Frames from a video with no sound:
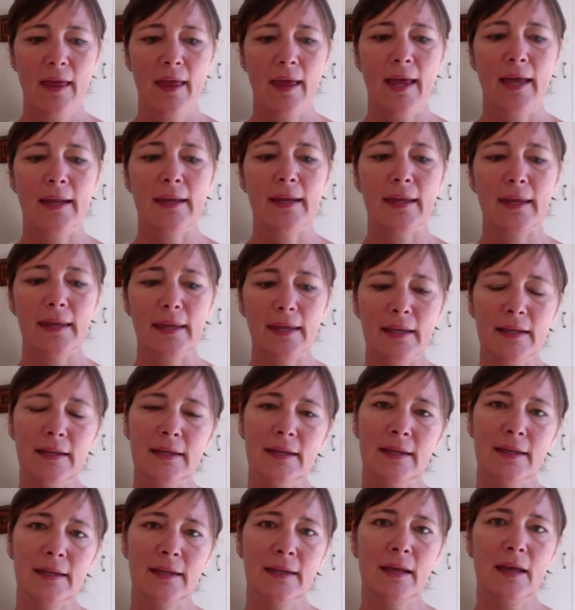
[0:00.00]
and
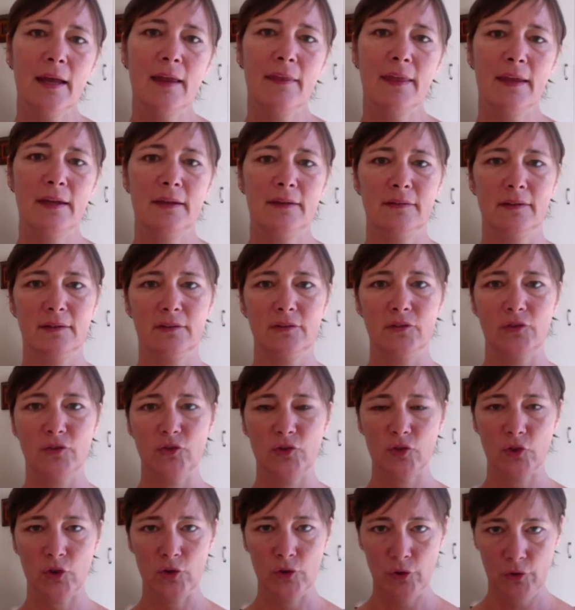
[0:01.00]
healing that is
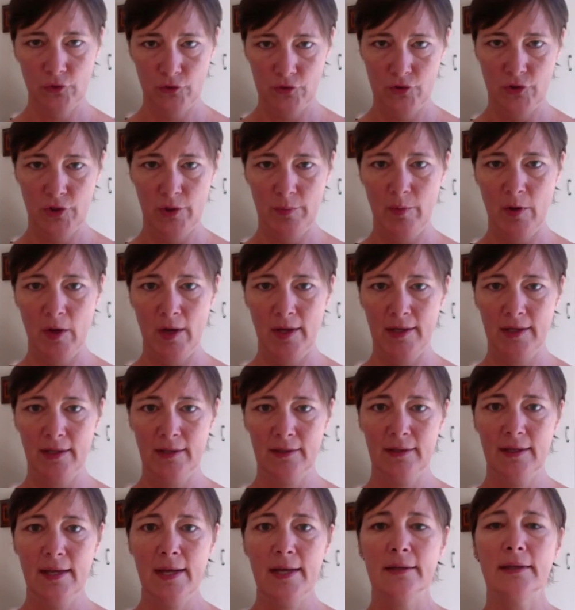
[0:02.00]
external to your body.